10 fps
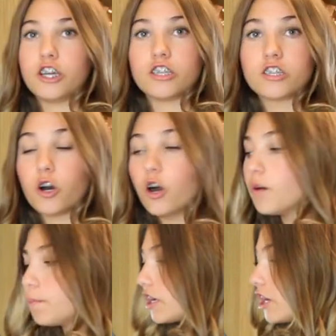just
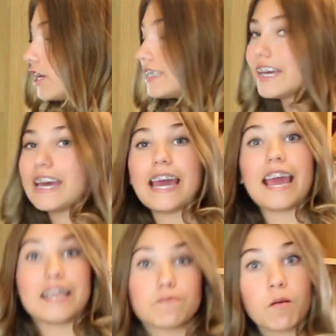got, because
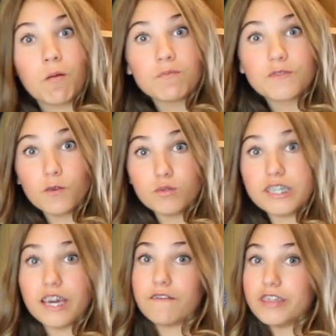it is my mum's
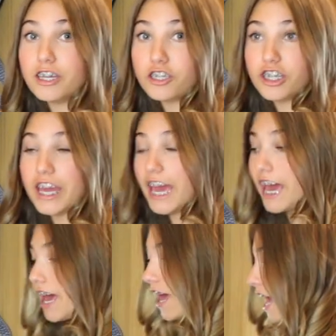40th this
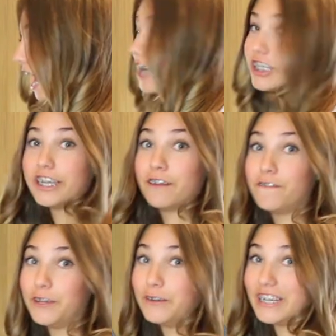year, actually in a
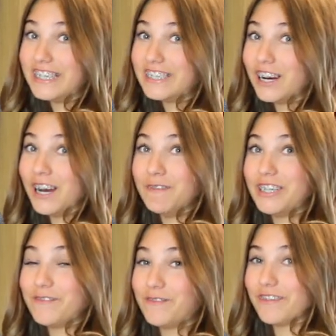few days time,
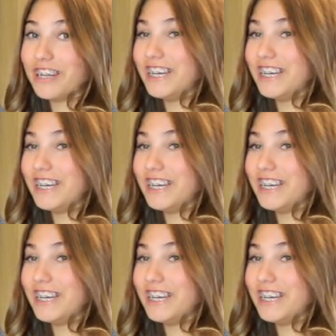which we're